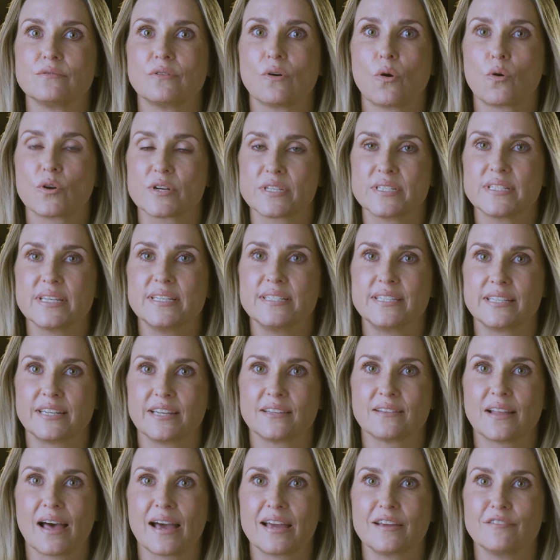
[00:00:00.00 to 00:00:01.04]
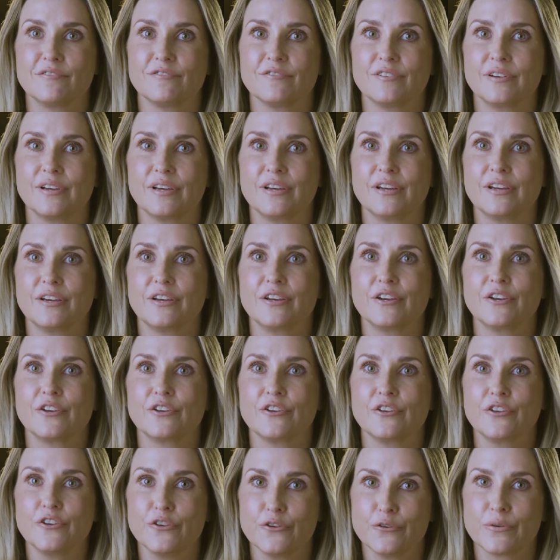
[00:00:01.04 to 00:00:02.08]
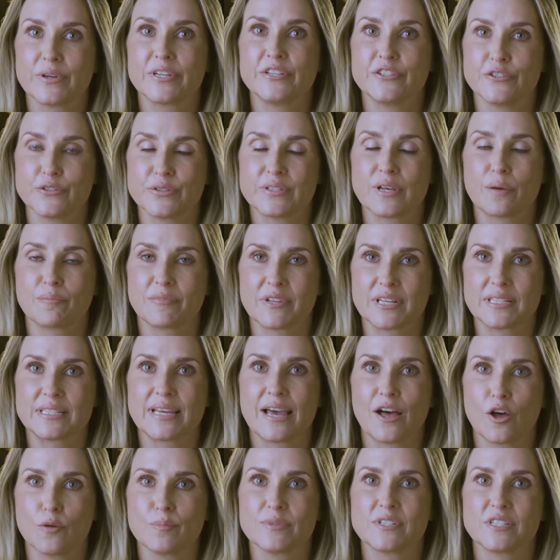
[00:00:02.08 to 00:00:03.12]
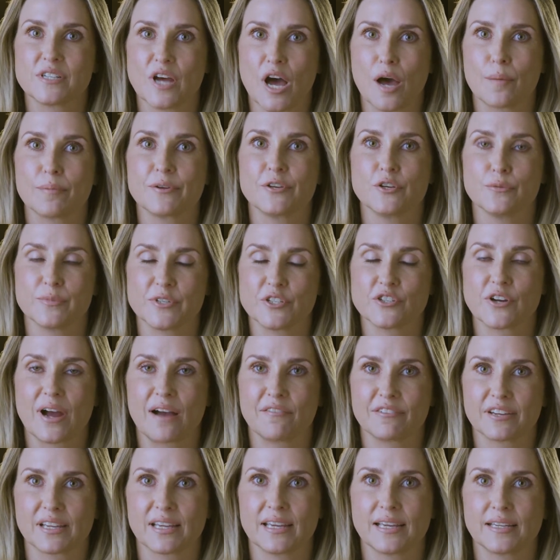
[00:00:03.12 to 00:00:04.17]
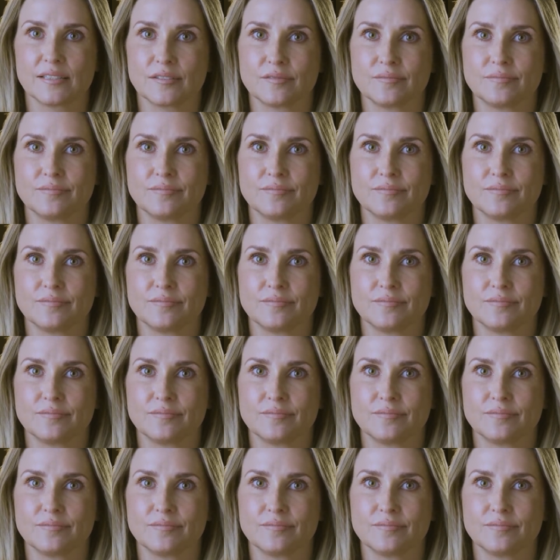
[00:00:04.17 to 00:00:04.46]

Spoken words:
or season in life, you can do something to help stop human trafficking.